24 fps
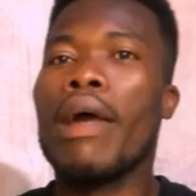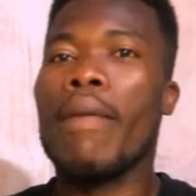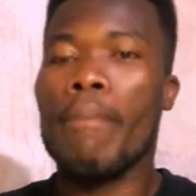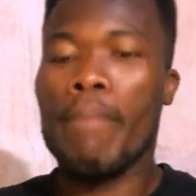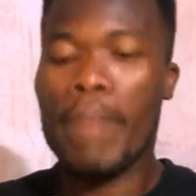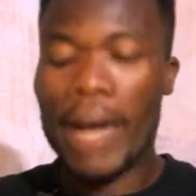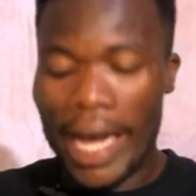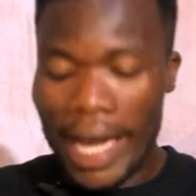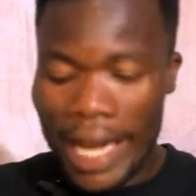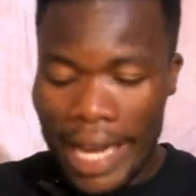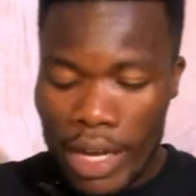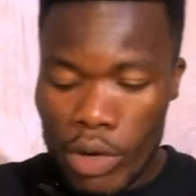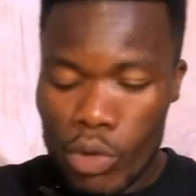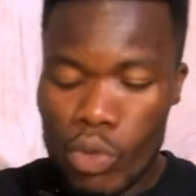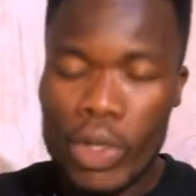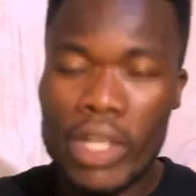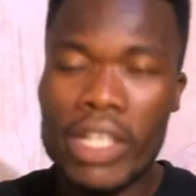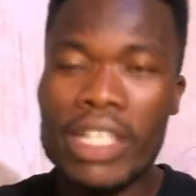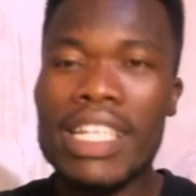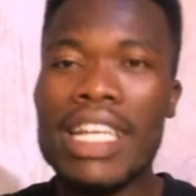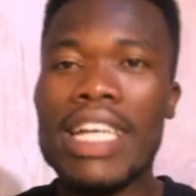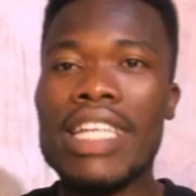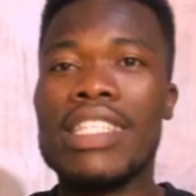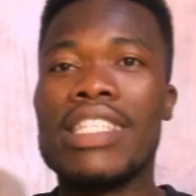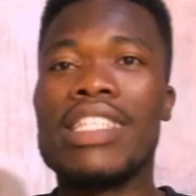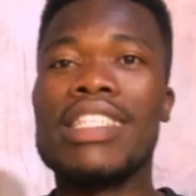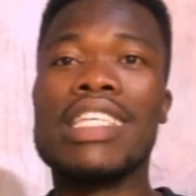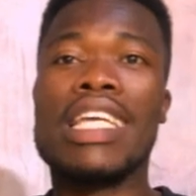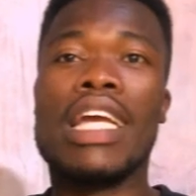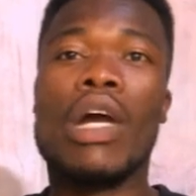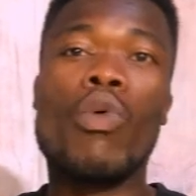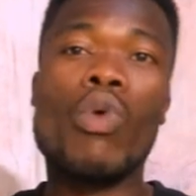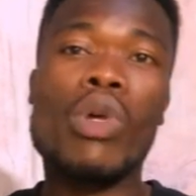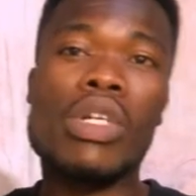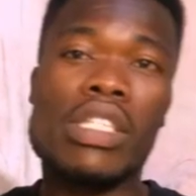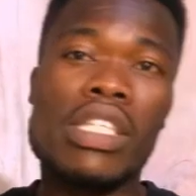But Edwin nice is
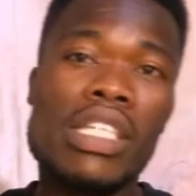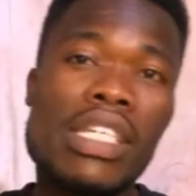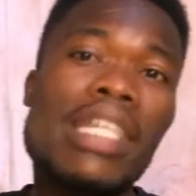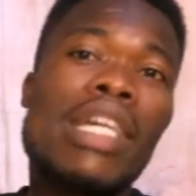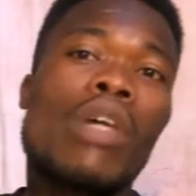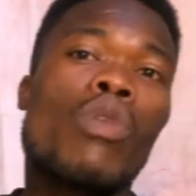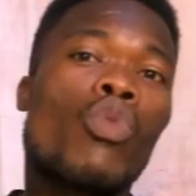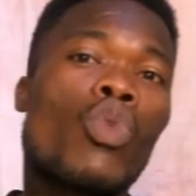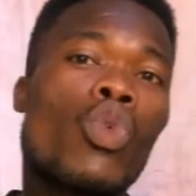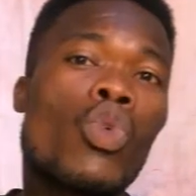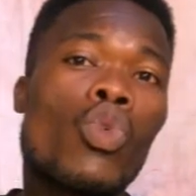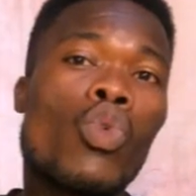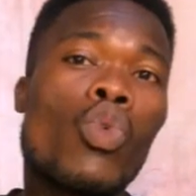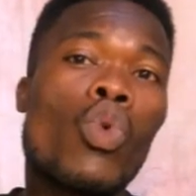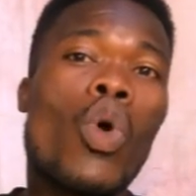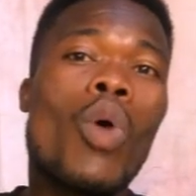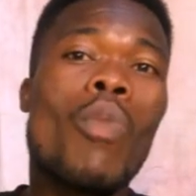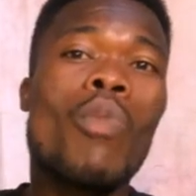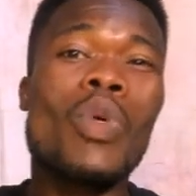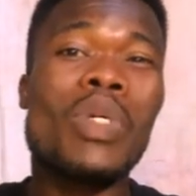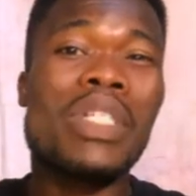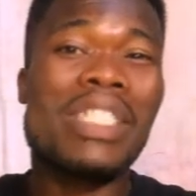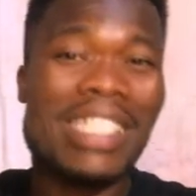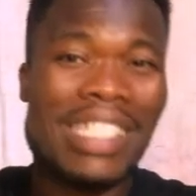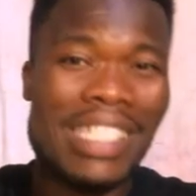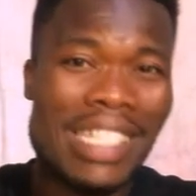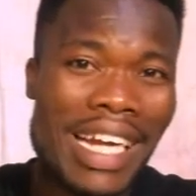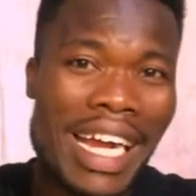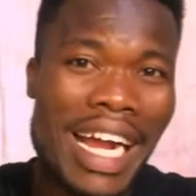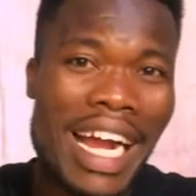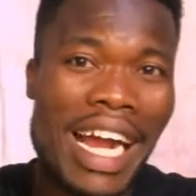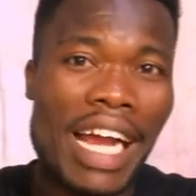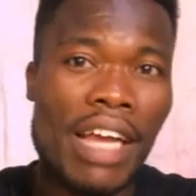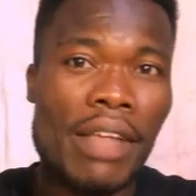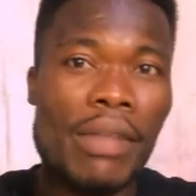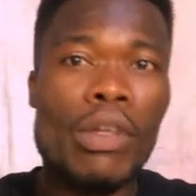here once again kunu or more
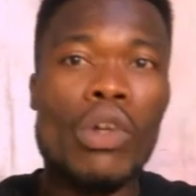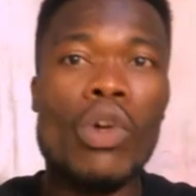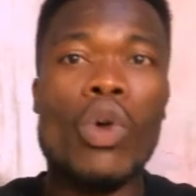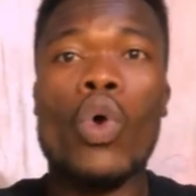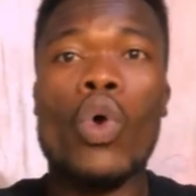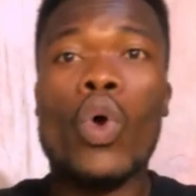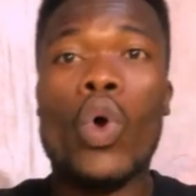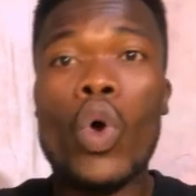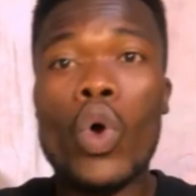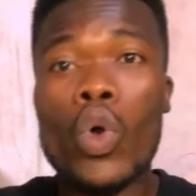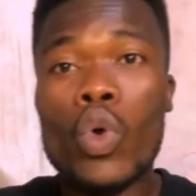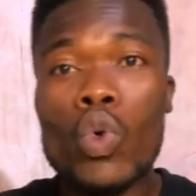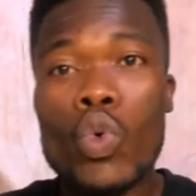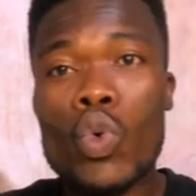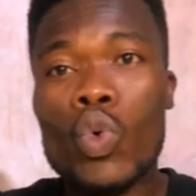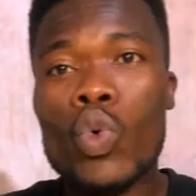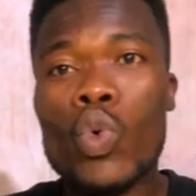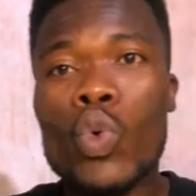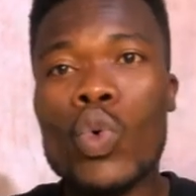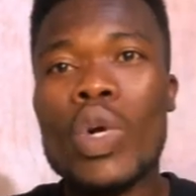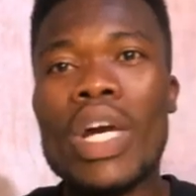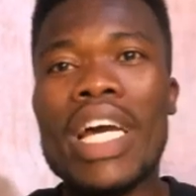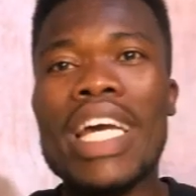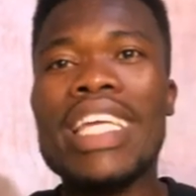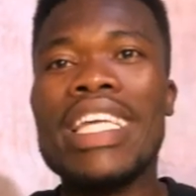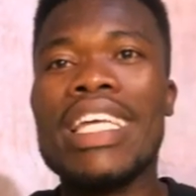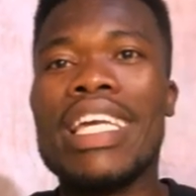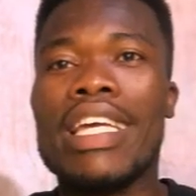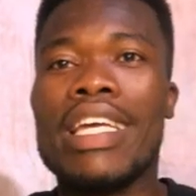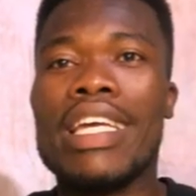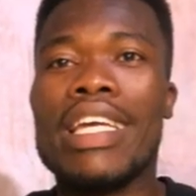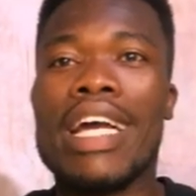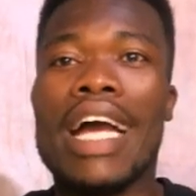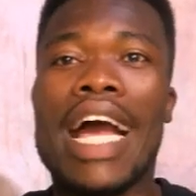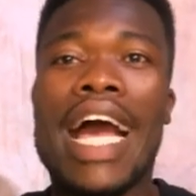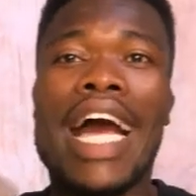tra on
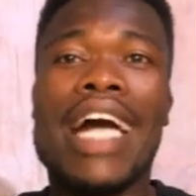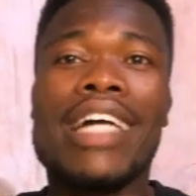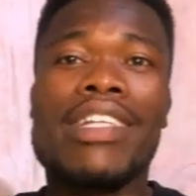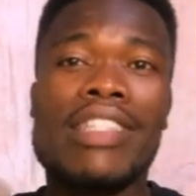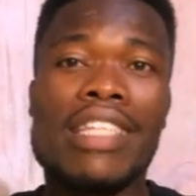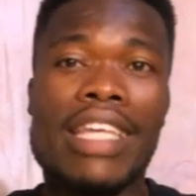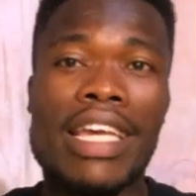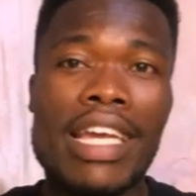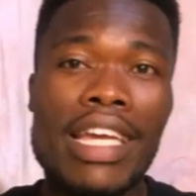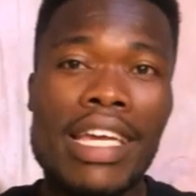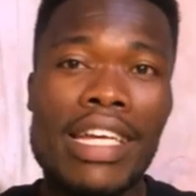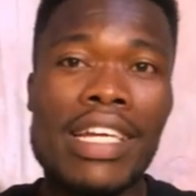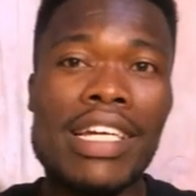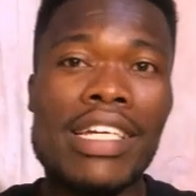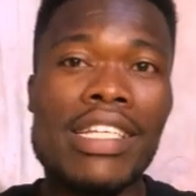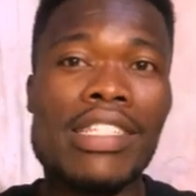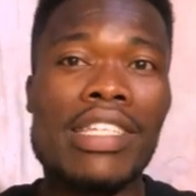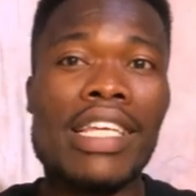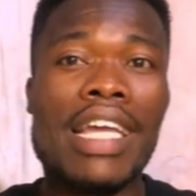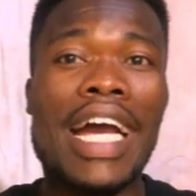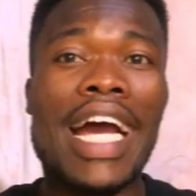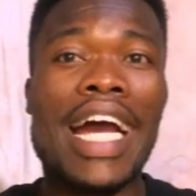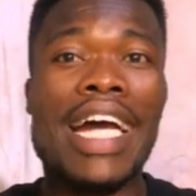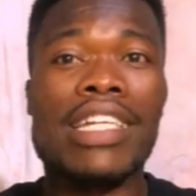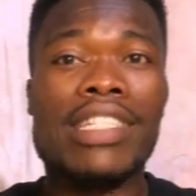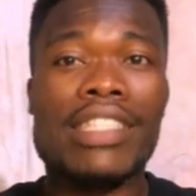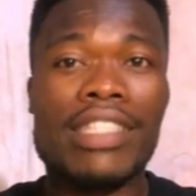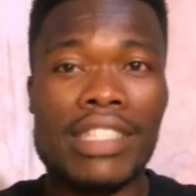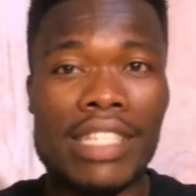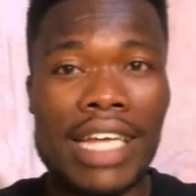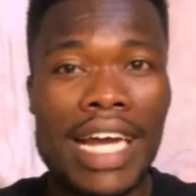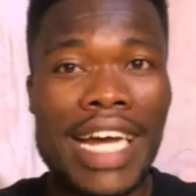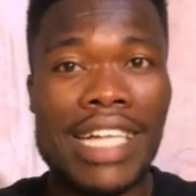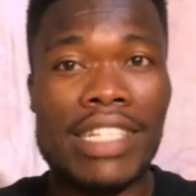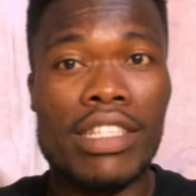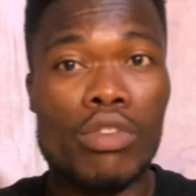art
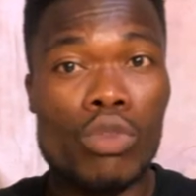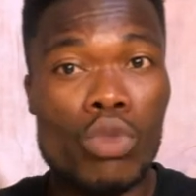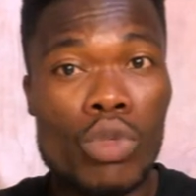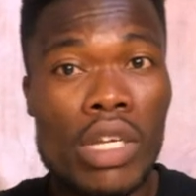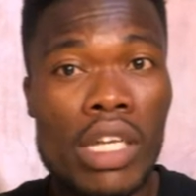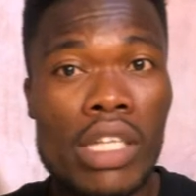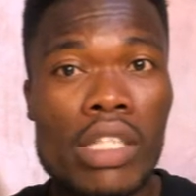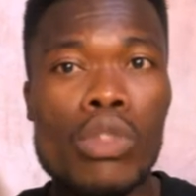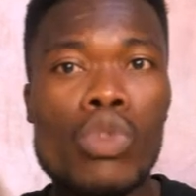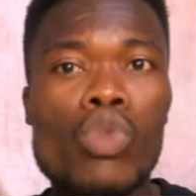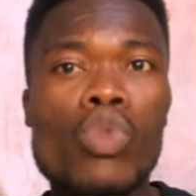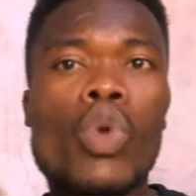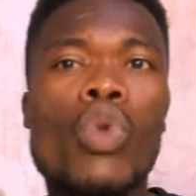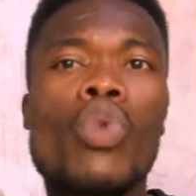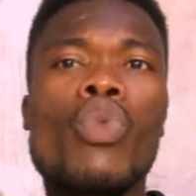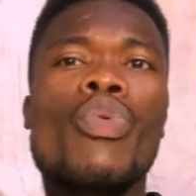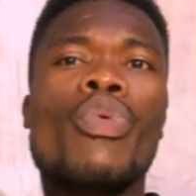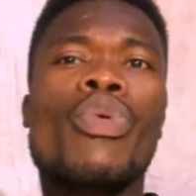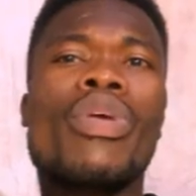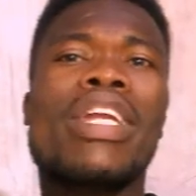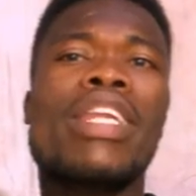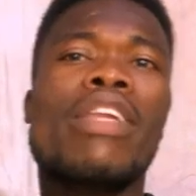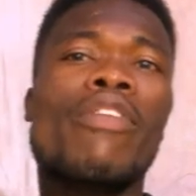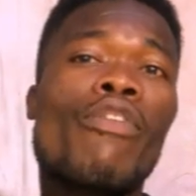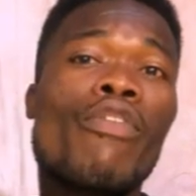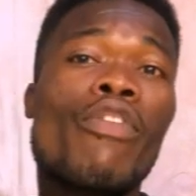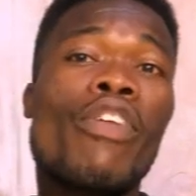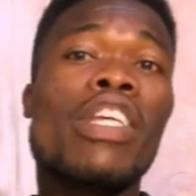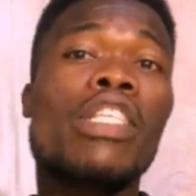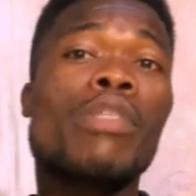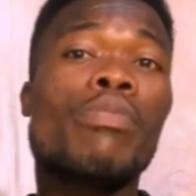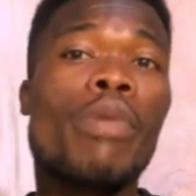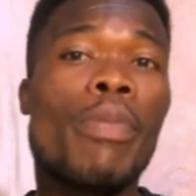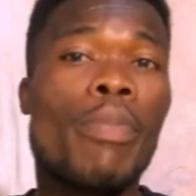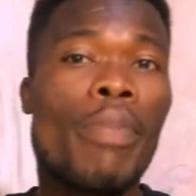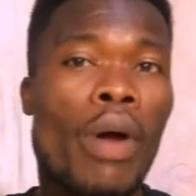student in Tono train the
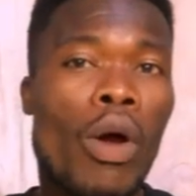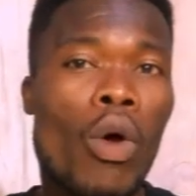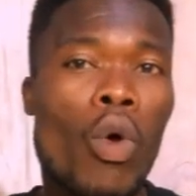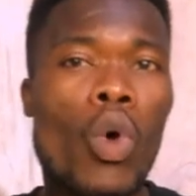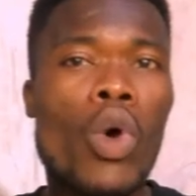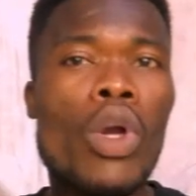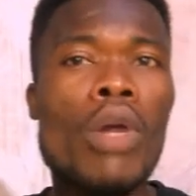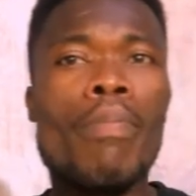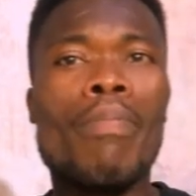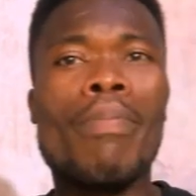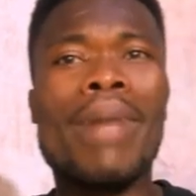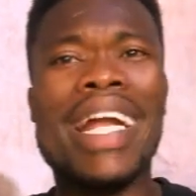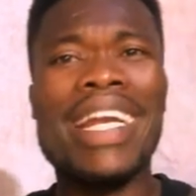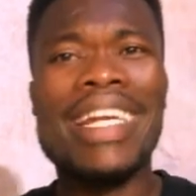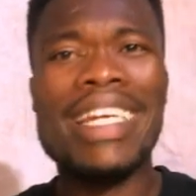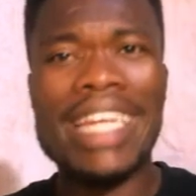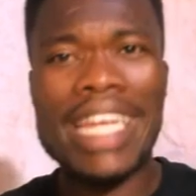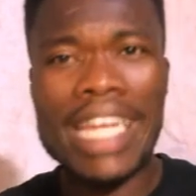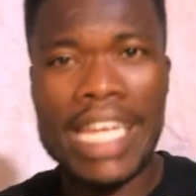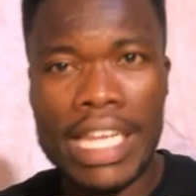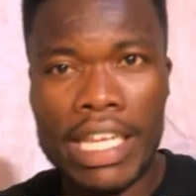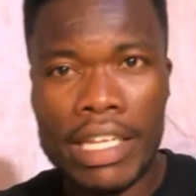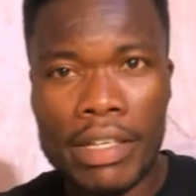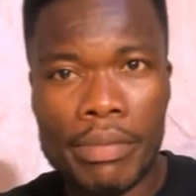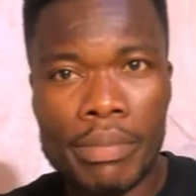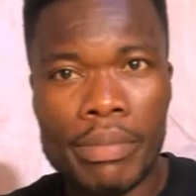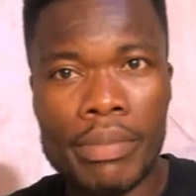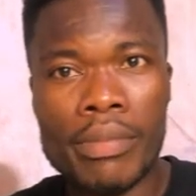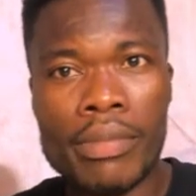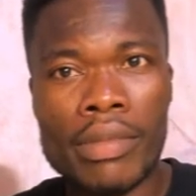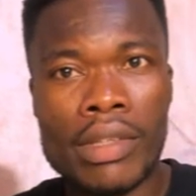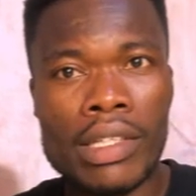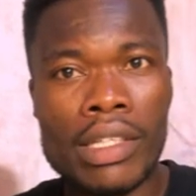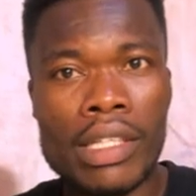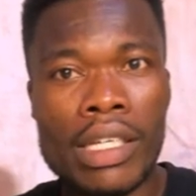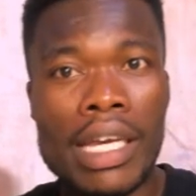first paper on Monday
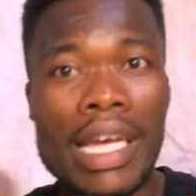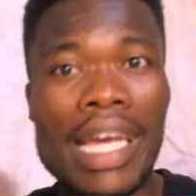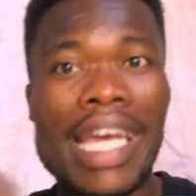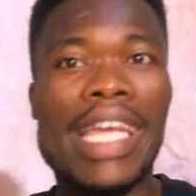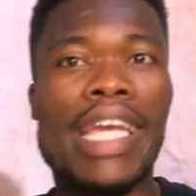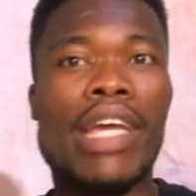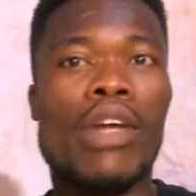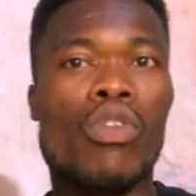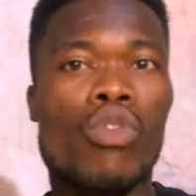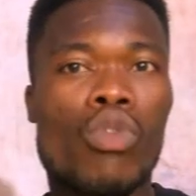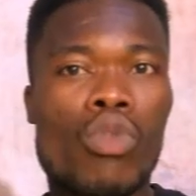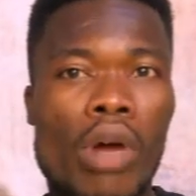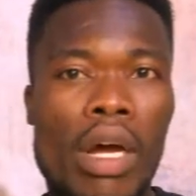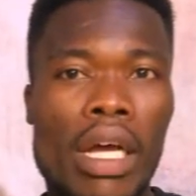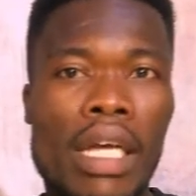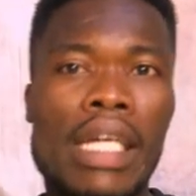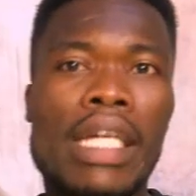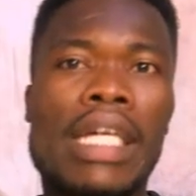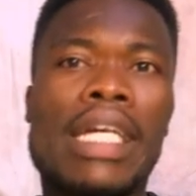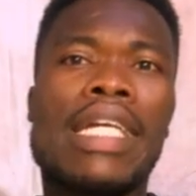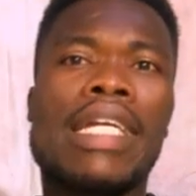Andra.